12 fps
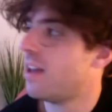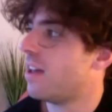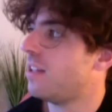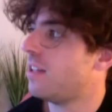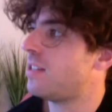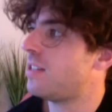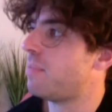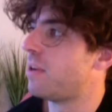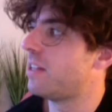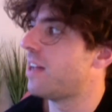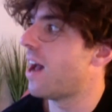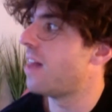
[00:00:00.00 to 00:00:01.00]

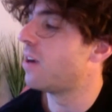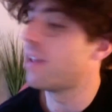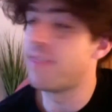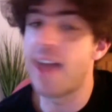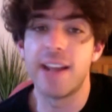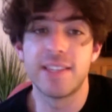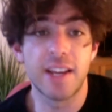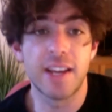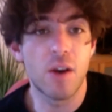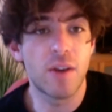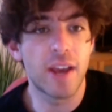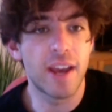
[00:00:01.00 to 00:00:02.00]
typically I look at that as like,
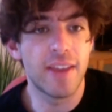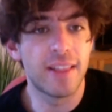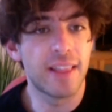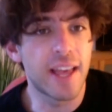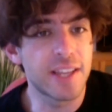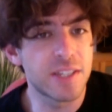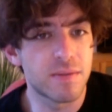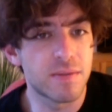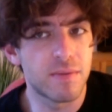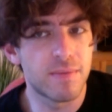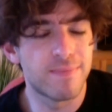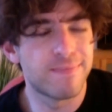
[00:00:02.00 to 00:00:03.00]
okay, the less
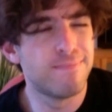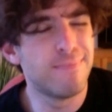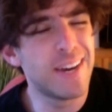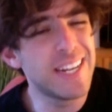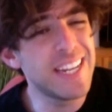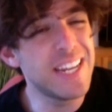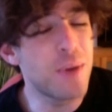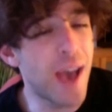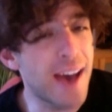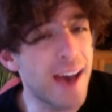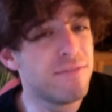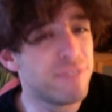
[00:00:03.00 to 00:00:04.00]
money you
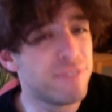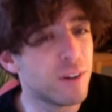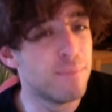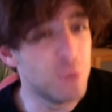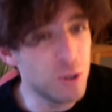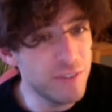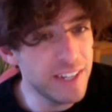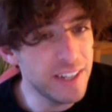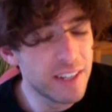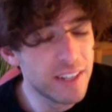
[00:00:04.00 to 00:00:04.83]
have for a movie,